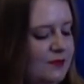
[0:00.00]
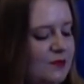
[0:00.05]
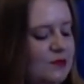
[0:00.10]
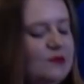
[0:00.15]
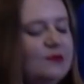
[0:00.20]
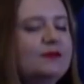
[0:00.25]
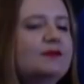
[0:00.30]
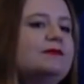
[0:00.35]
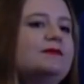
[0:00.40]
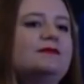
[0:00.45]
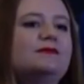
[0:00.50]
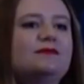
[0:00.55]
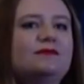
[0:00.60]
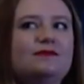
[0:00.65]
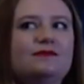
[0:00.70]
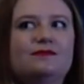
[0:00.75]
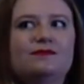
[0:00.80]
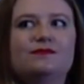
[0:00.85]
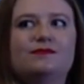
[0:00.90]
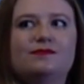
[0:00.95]

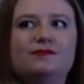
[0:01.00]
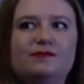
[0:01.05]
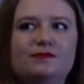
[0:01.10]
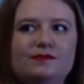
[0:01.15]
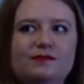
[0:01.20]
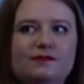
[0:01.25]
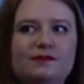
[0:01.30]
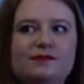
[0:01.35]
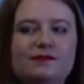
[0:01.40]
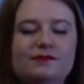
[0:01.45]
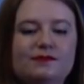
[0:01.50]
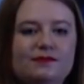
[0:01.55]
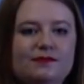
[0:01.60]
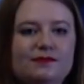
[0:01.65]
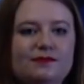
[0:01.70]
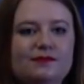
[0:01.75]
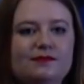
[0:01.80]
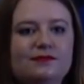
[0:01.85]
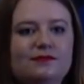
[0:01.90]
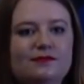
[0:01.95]

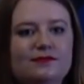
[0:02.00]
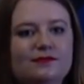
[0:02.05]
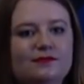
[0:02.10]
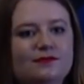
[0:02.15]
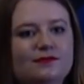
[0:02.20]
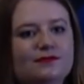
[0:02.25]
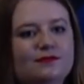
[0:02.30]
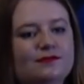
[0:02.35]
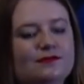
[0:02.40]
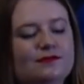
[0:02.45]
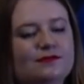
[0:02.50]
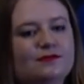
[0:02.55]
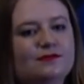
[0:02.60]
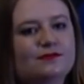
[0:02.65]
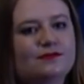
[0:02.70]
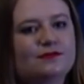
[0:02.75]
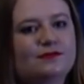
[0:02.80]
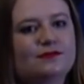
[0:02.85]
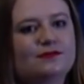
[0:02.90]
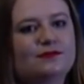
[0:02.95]

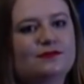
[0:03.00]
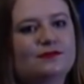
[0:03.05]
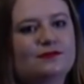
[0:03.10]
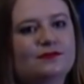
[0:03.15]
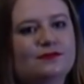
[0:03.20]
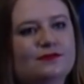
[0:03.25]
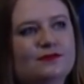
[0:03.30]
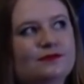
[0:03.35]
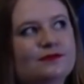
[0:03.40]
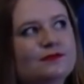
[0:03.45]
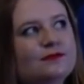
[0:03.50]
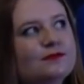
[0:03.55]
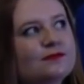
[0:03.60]
This person isn't speaking.